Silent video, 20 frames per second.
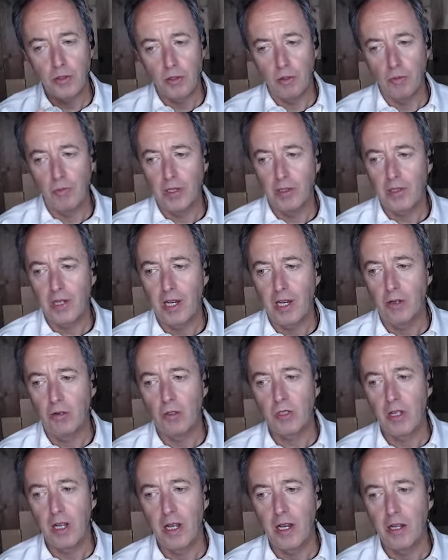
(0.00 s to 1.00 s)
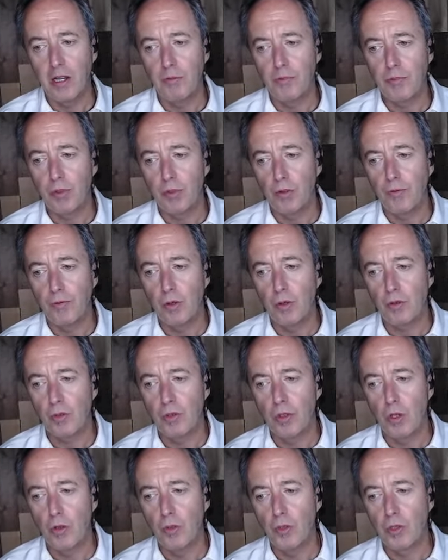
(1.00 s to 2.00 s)
There'll be a title slide up so folks
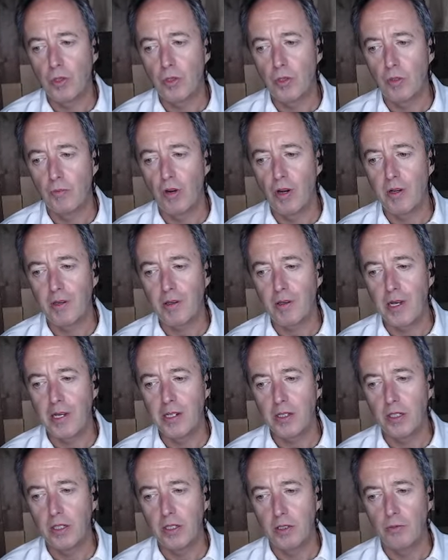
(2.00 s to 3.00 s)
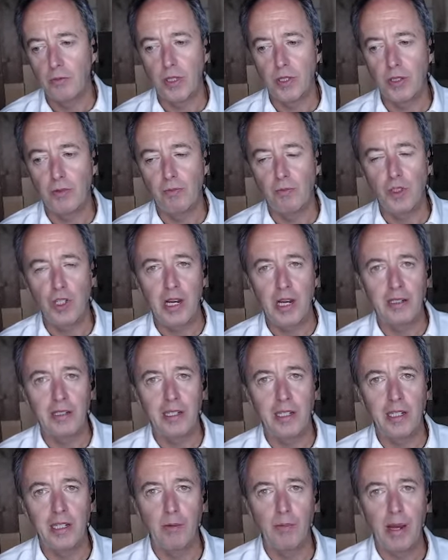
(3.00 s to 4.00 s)
know we're still broadcasting. There'll be some
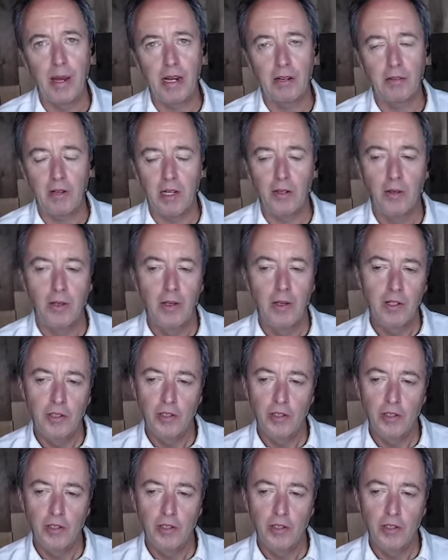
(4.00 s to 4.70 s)
chanting in the background.